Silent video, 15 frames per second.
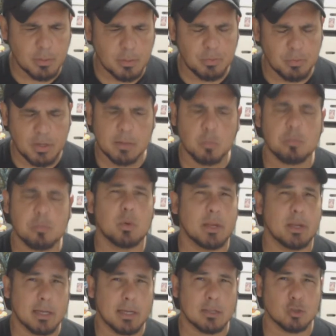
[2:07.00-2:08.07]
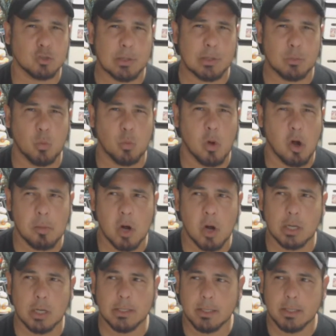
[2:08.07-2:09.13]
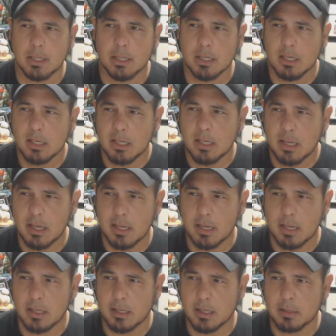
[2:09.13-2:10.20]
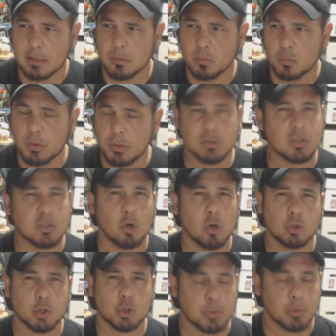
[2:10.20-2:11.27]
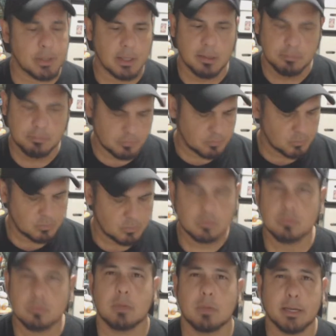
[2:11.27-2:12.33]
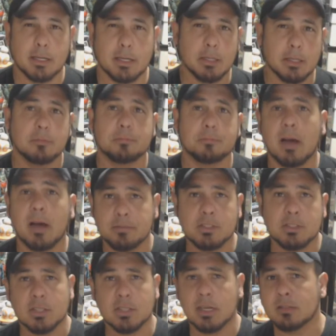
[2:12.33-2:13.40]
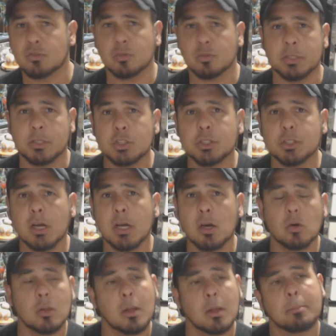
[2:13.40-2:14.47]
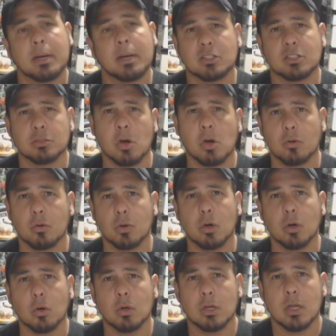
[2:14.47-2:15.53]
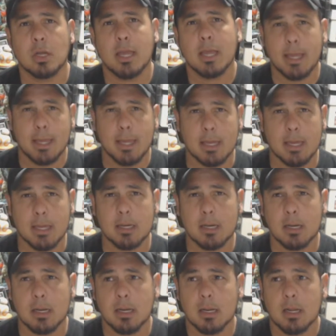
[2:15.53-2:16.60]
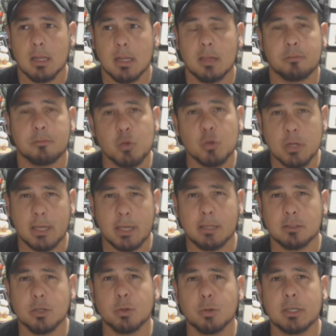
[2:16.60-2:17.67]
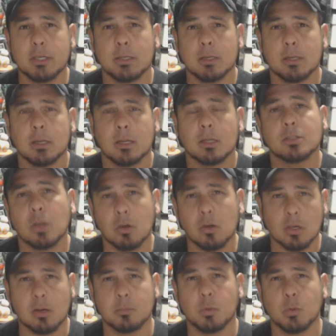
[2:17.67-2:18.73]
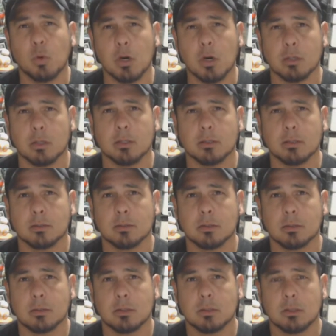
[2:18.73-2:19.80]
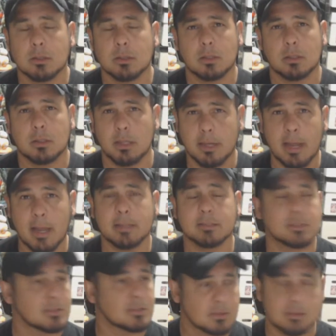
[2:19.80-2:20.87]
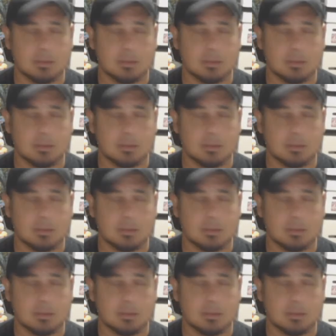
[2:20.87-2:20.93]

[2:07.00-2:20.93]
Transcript: we had a contract with Walmart, and we were told straight up, I need 5 designs from each of y'all by tomorrow, and if you can't do it, don't come to work. And that